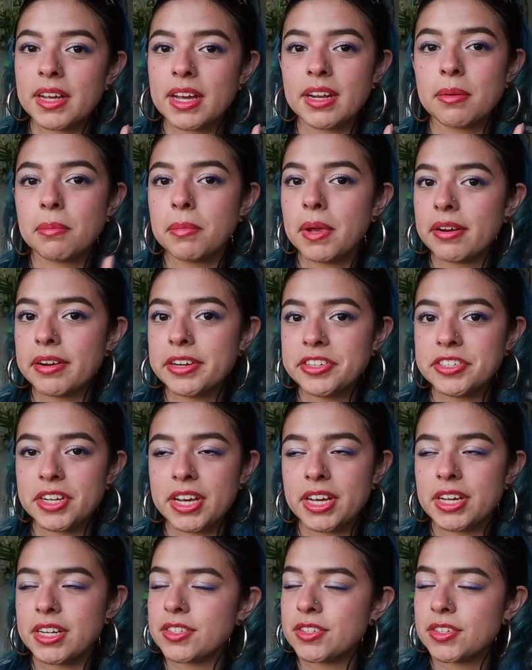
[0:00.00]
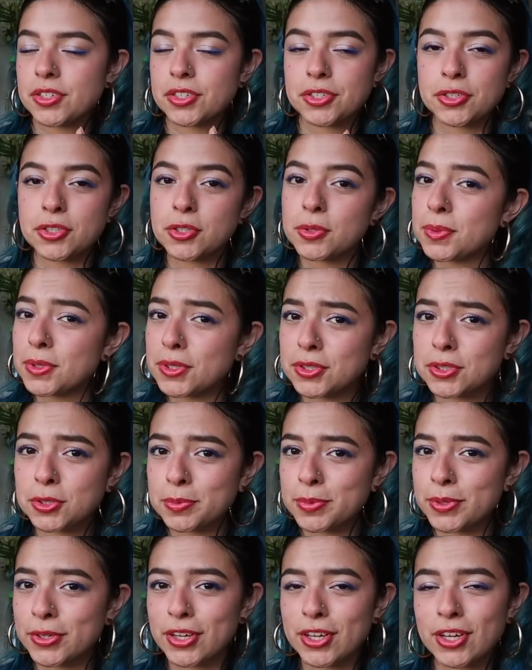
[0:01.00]
getting mary janes they're super
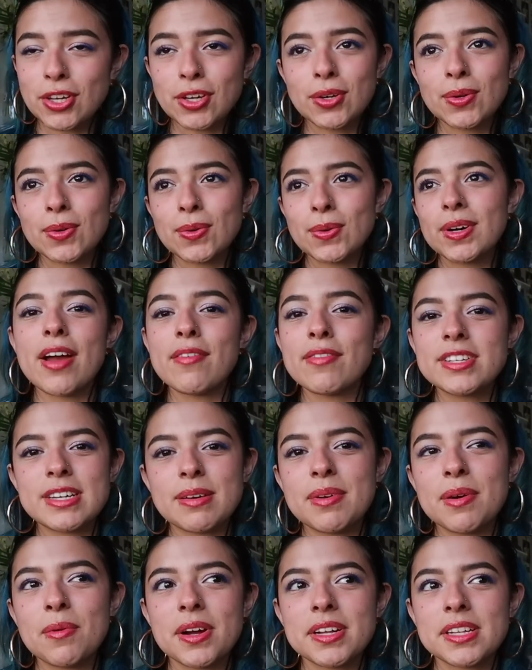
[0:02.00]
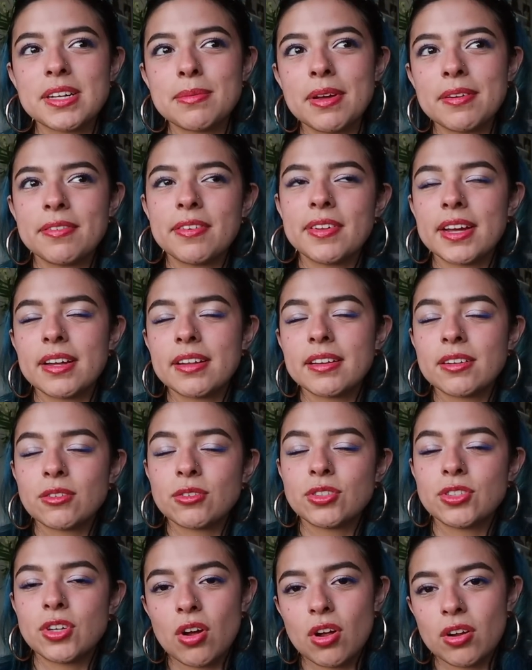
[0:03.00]
super cute every time i wear them i feel like a
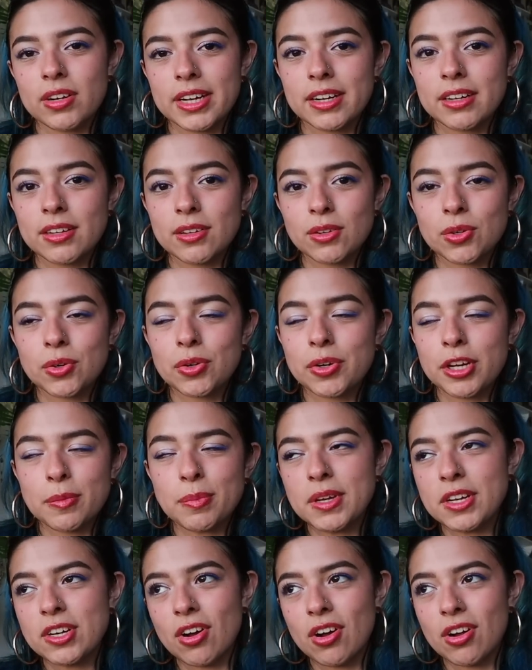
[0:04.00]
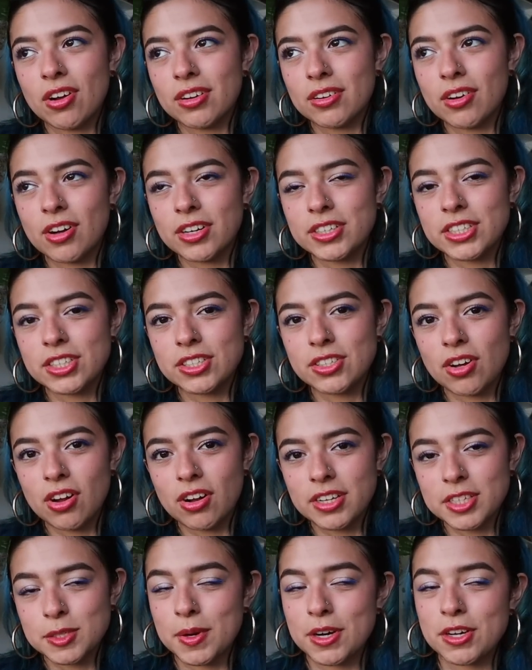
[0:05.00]
little doll, like a little creepy doll, haunted
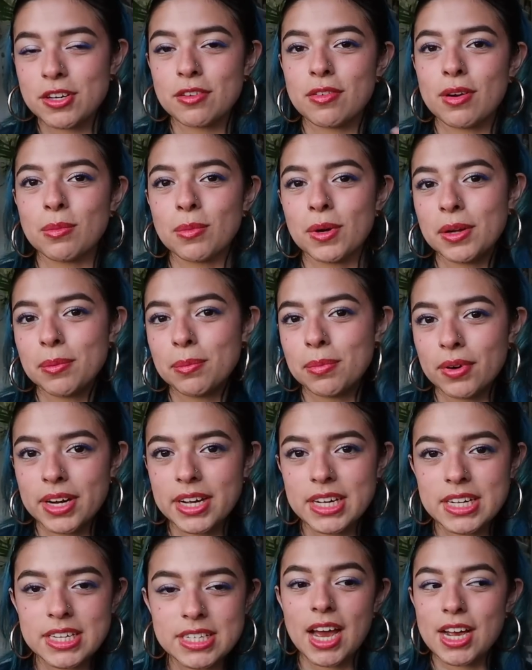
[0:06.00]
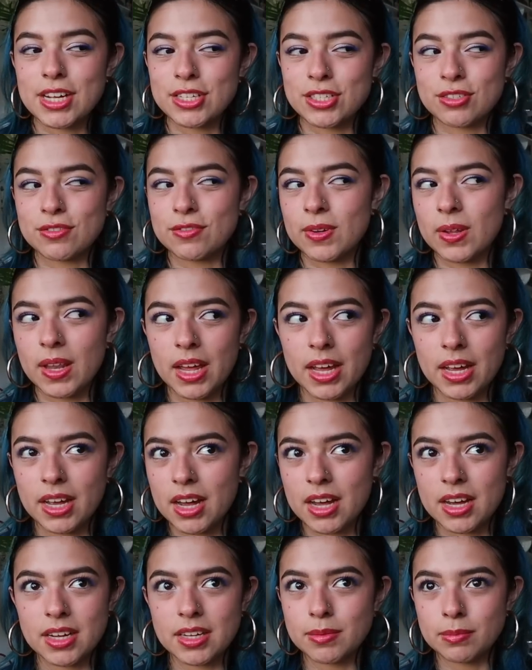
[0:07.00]
doll, especially if I'm wearing braids. I just feel like
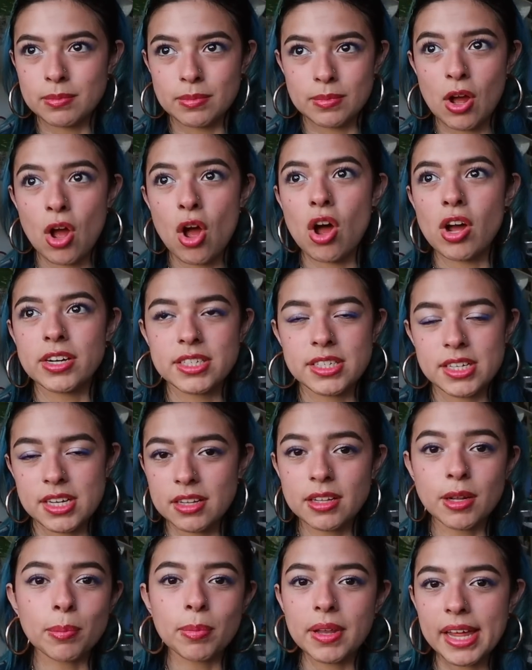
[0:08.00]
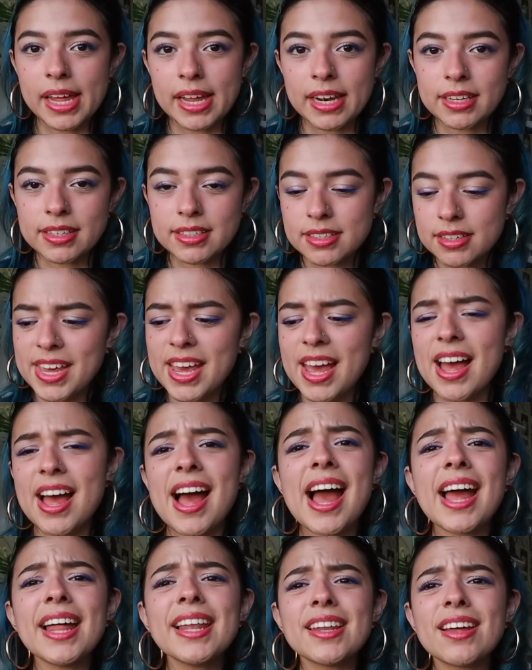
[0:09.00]
I'm haunting the planet. Yeah,
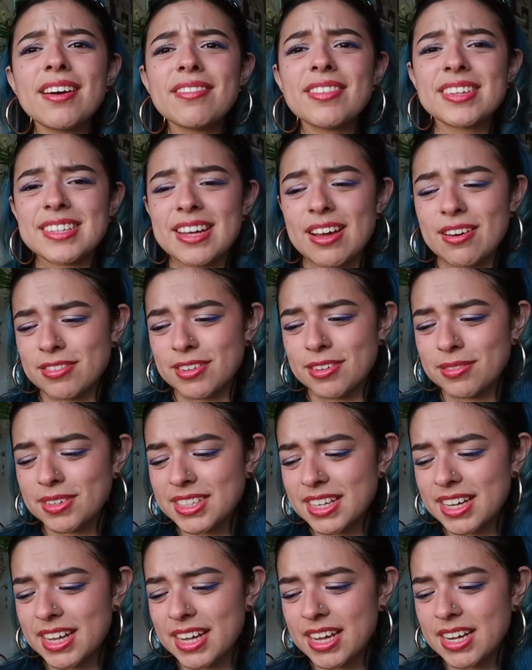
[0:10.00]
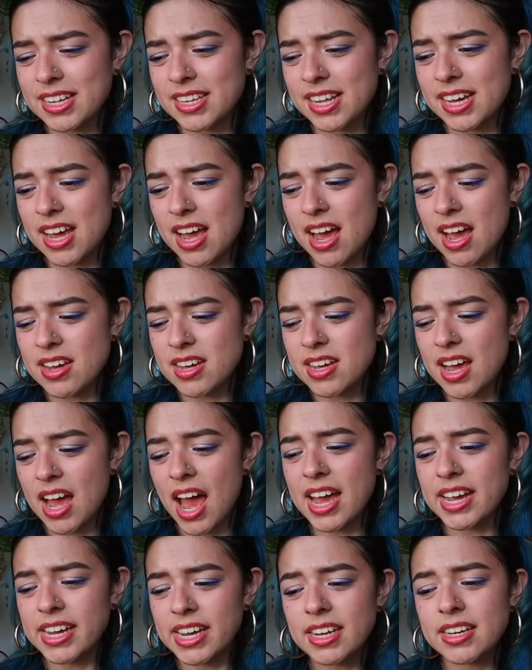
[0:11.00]
I love this outfit. What the heck? Like, I,
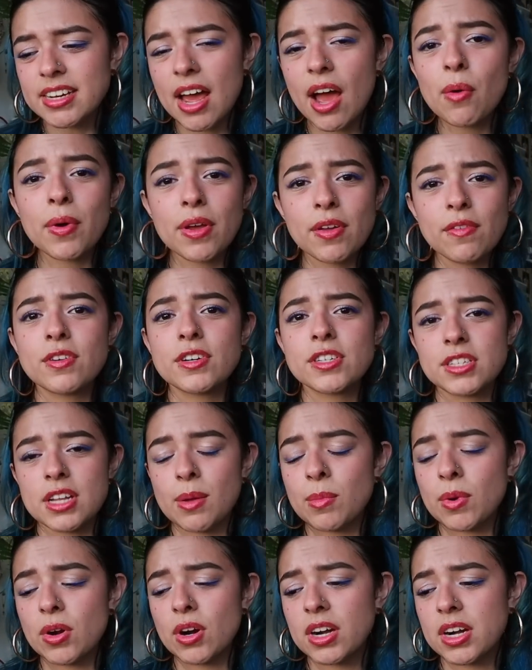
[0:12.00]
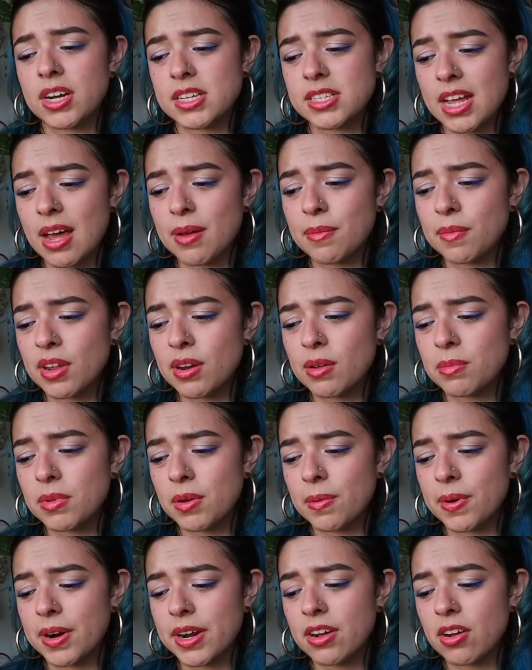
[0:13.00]
I cannot wait for summer because I'm gonna be
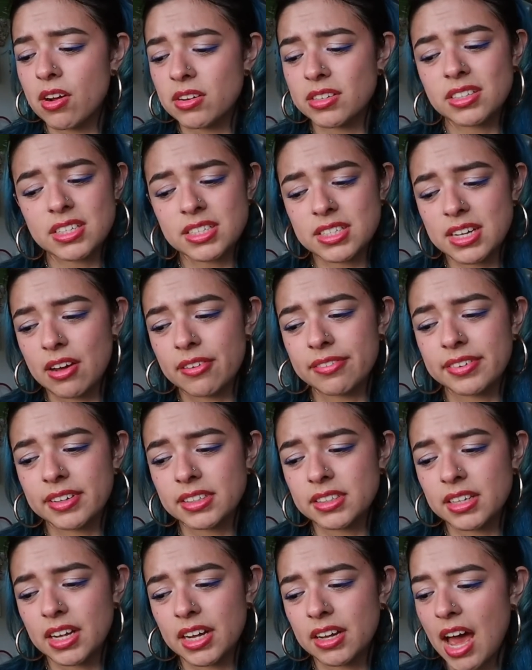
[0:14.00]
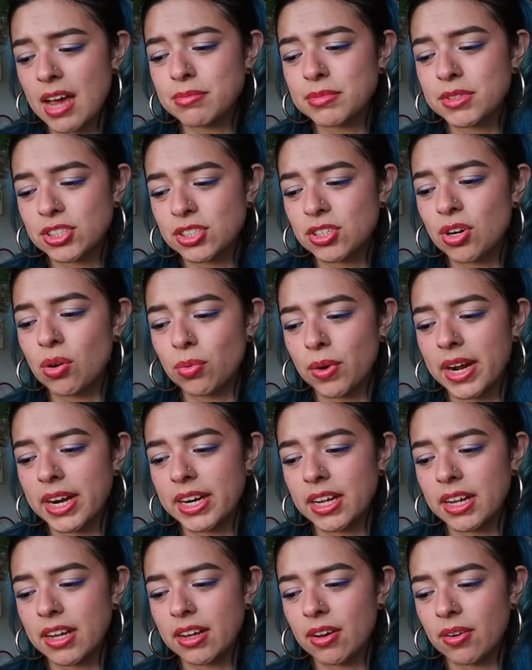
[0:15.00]
wearing all these outfits. Like, I'm so
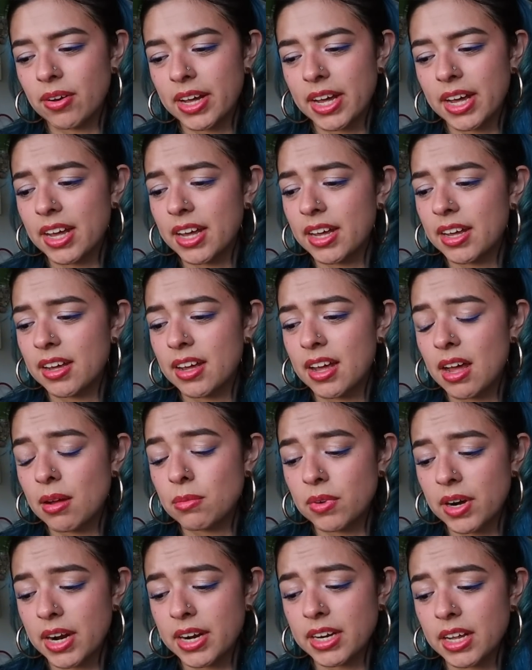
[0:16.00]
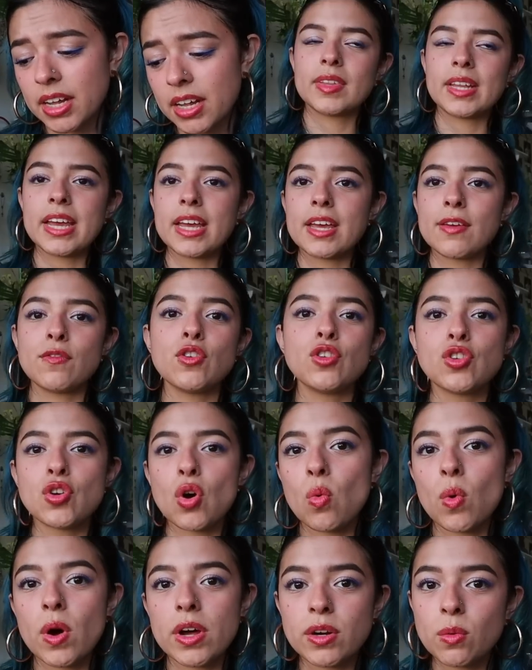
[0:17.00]
ready, okay? I'm ready. Like, if you
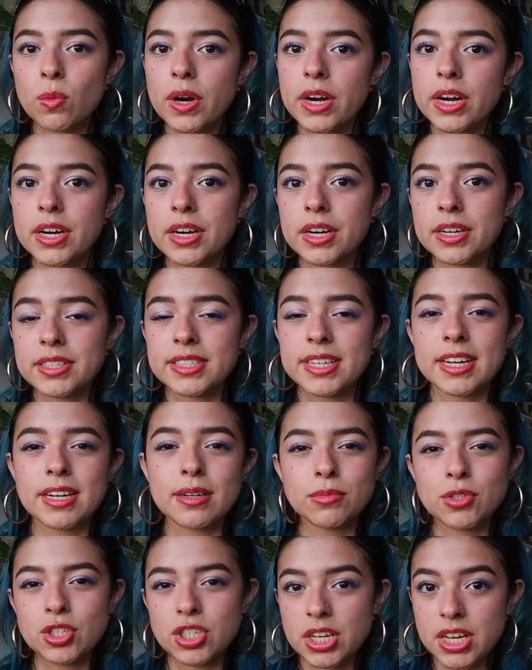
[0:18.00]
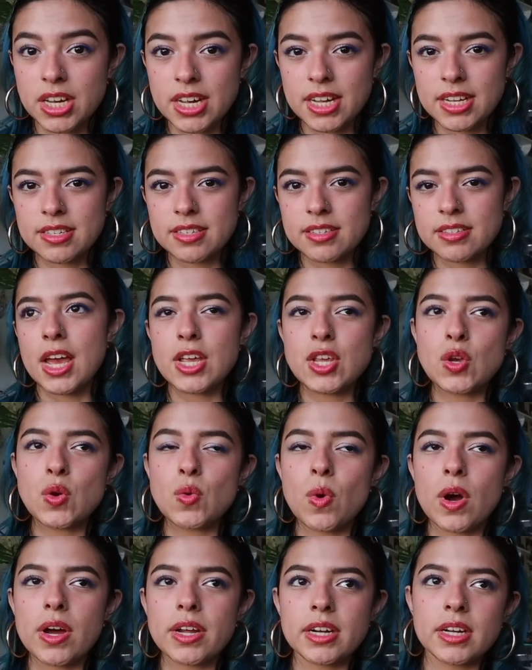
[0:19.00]
don't wanna wear denim jeans and you
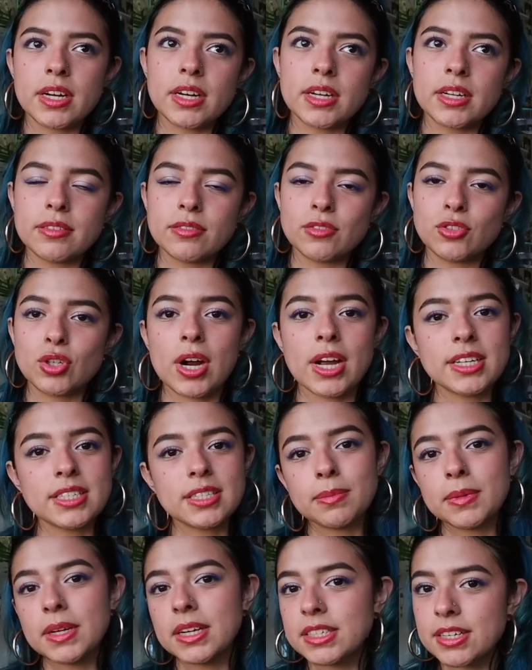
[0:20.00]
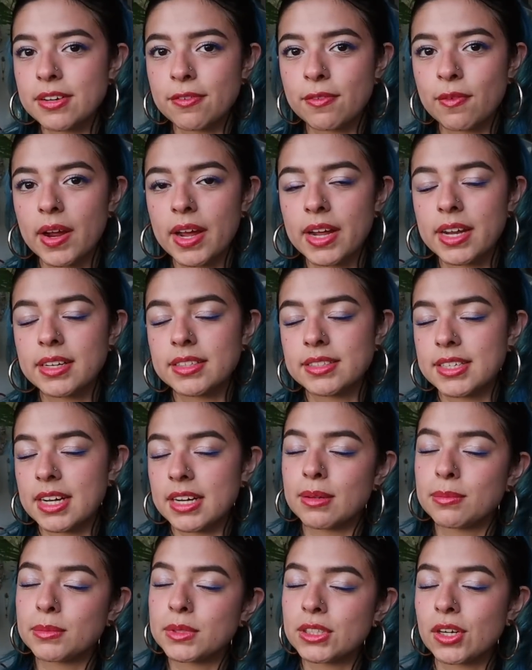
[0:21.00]
wanna try something different,
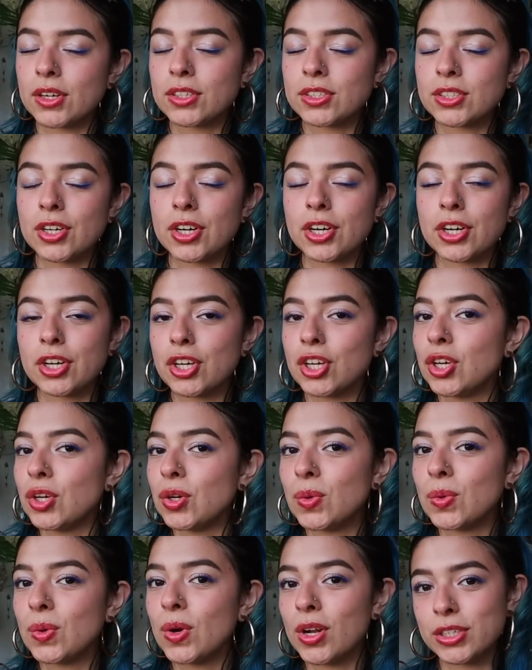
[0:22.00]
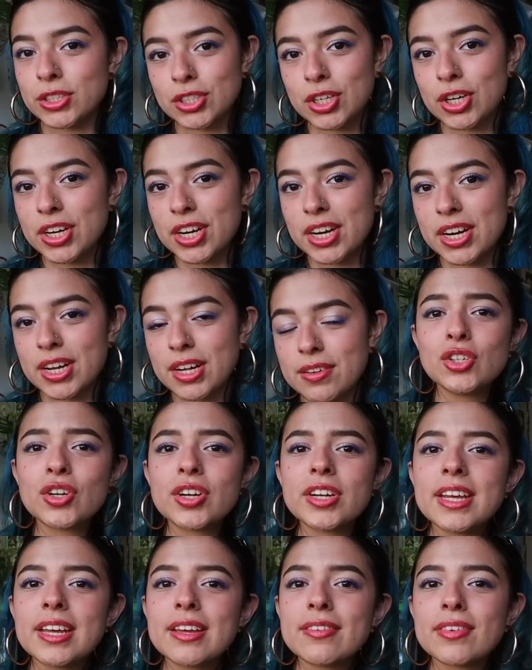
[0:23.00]
denim skirts are a cute alternative. You
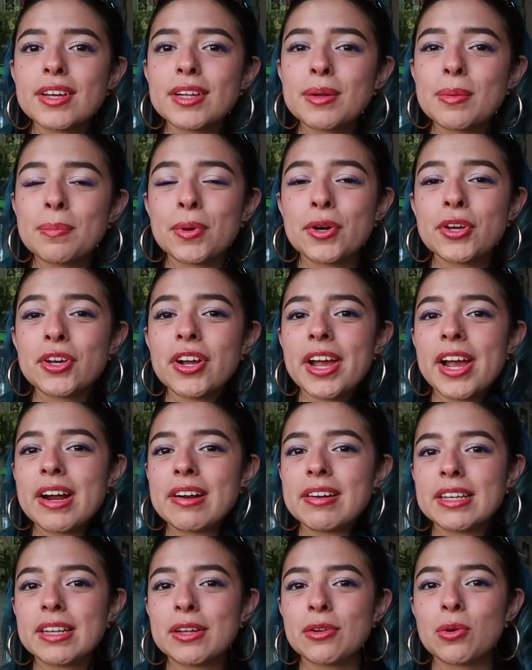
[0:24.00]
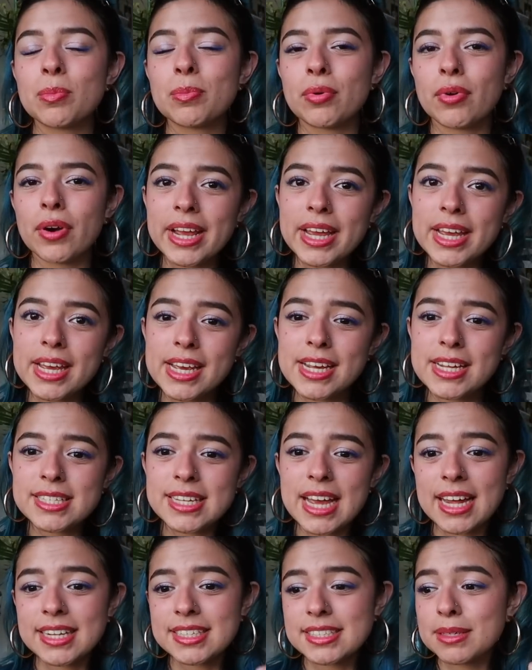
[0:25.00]
could even put your hair in little braids,
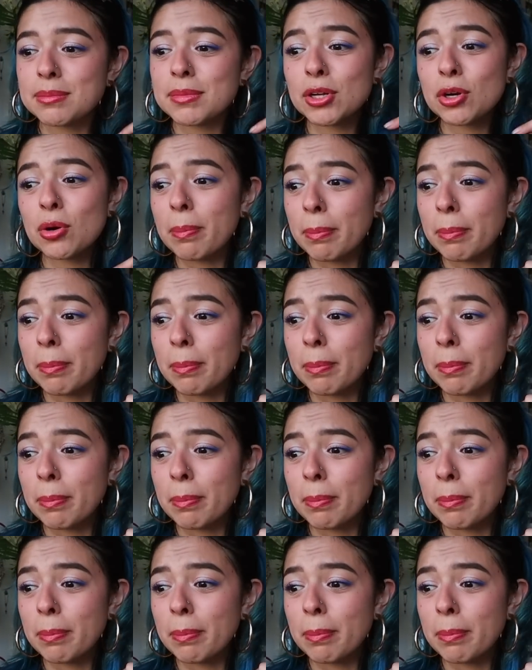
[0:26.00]
add some little